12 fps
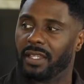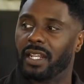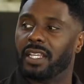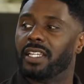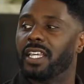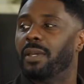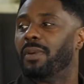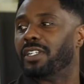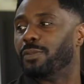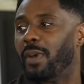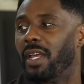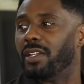And that He keep
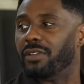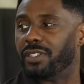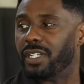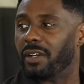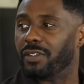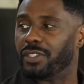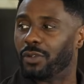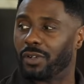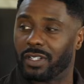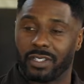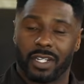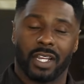expanding your
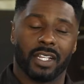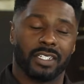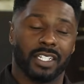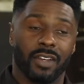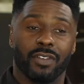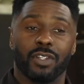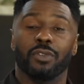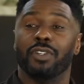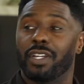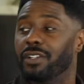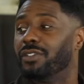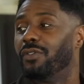territories and giving you
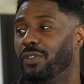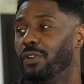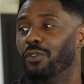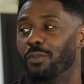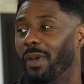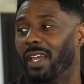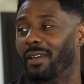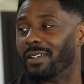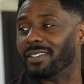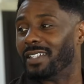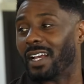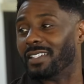years of youth, man.
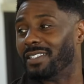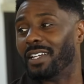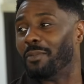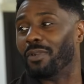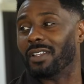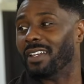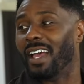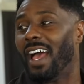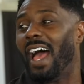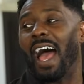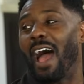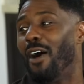Because like I said, brother,
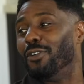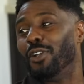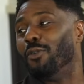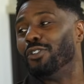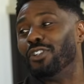I don't know